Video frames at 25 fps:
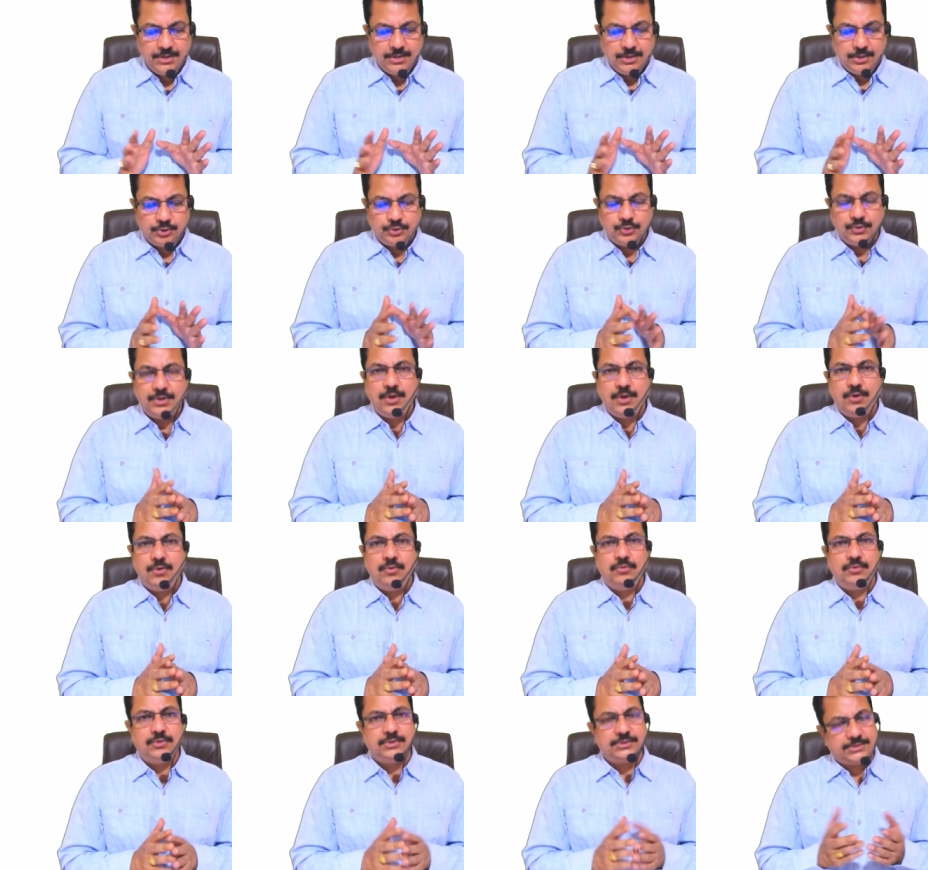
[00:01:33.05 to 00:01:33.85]
so now
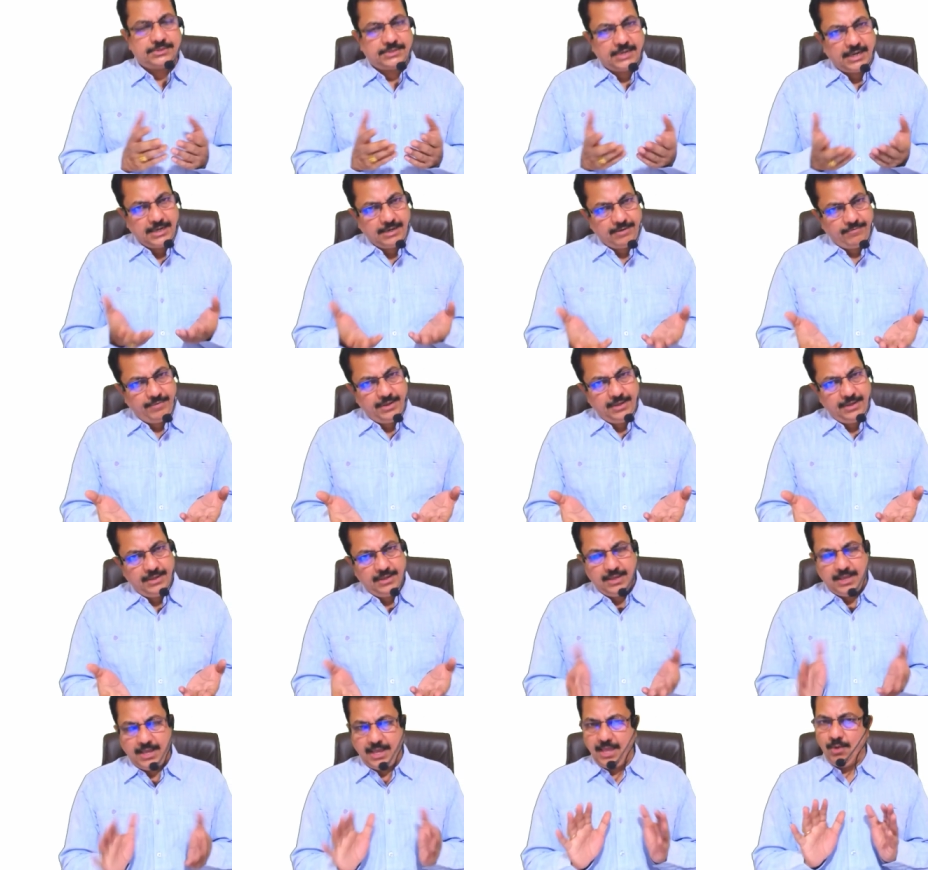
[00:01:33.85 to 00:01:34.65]
straight away
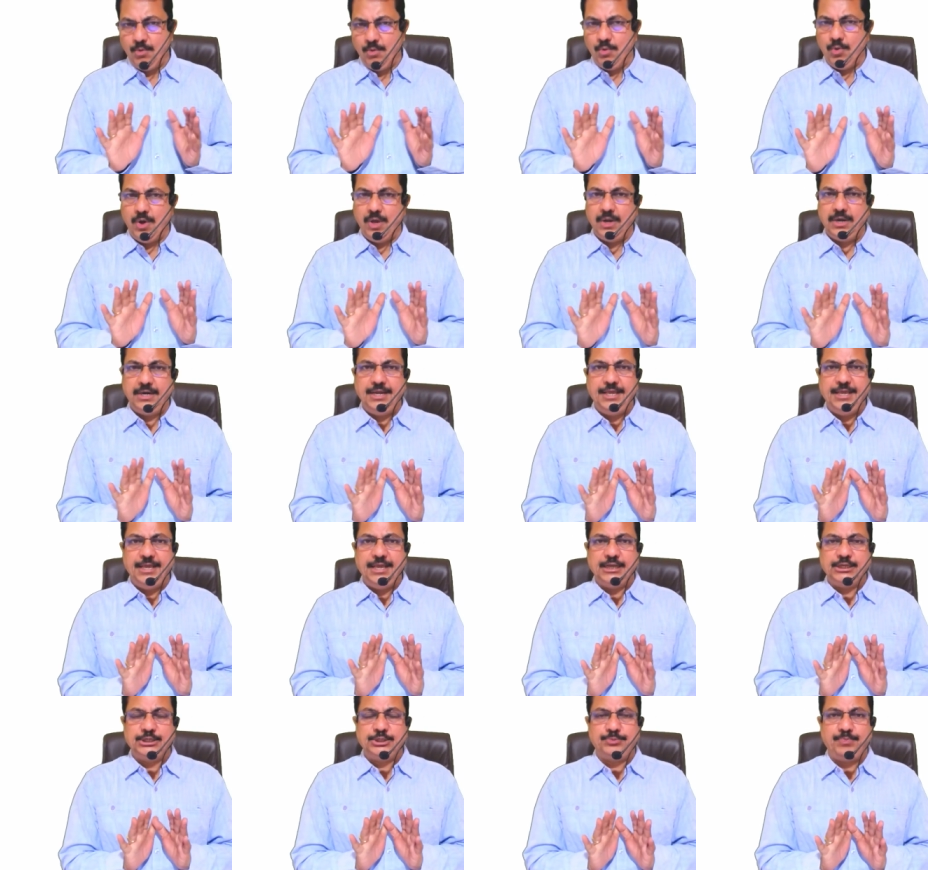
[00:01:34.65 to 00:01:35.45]
I have already
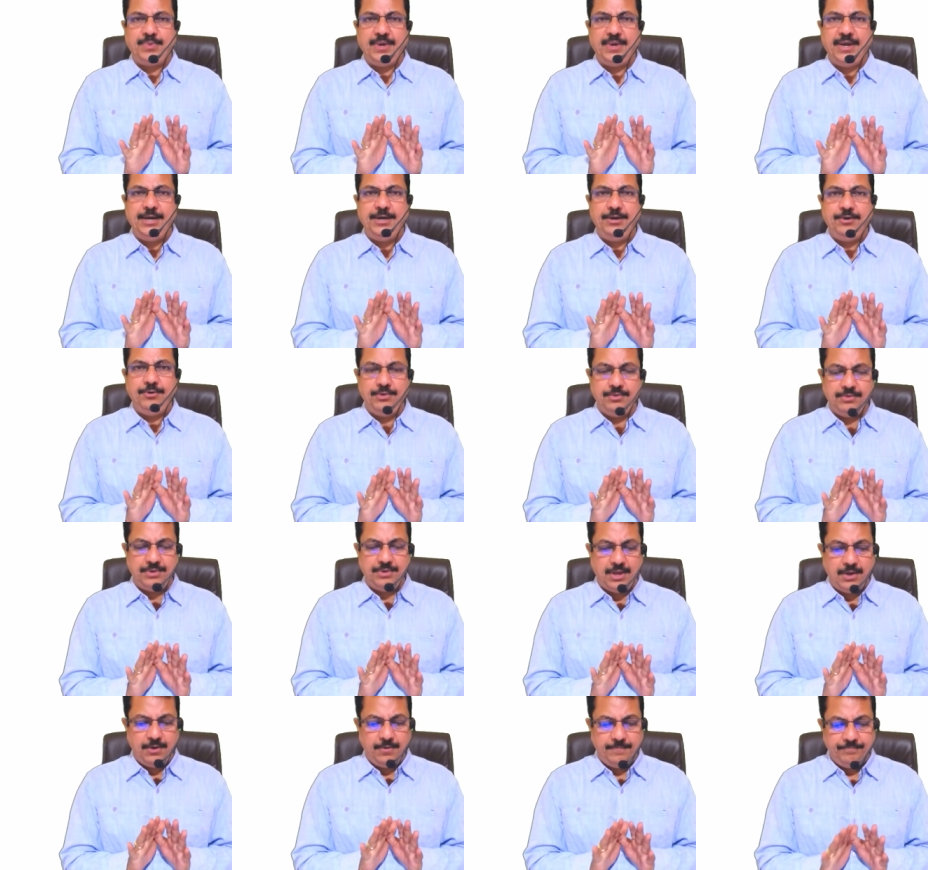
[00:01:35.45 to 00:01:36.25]
explained you
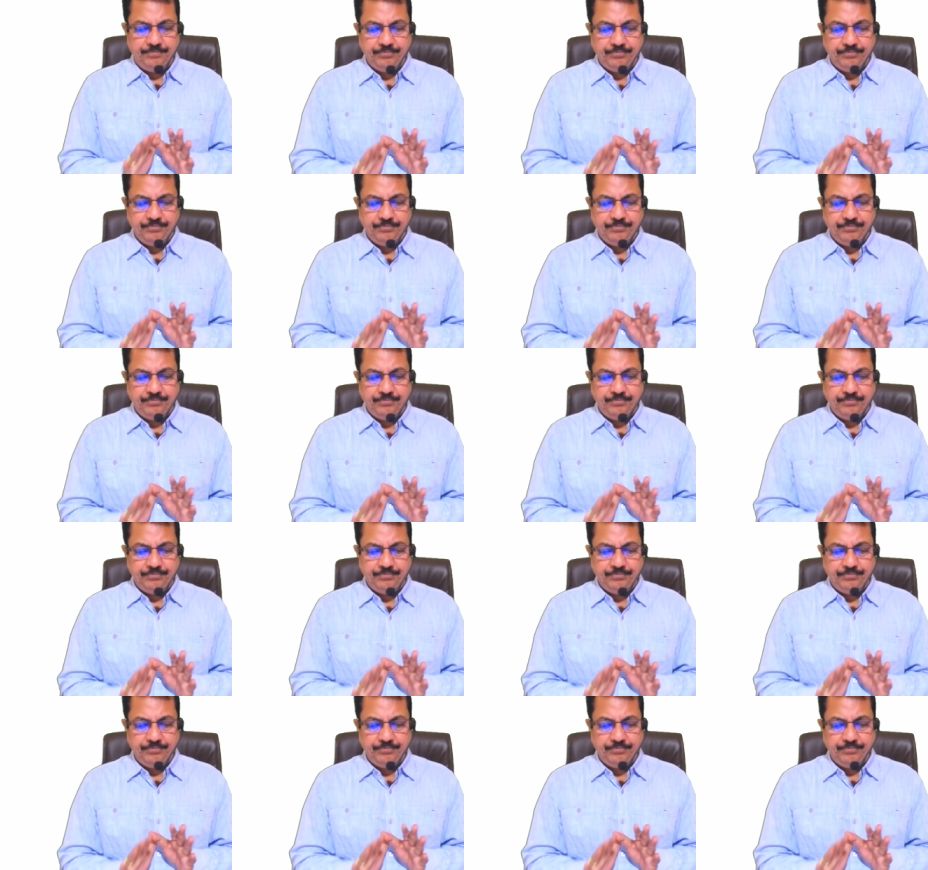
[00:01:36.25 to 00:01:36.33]
now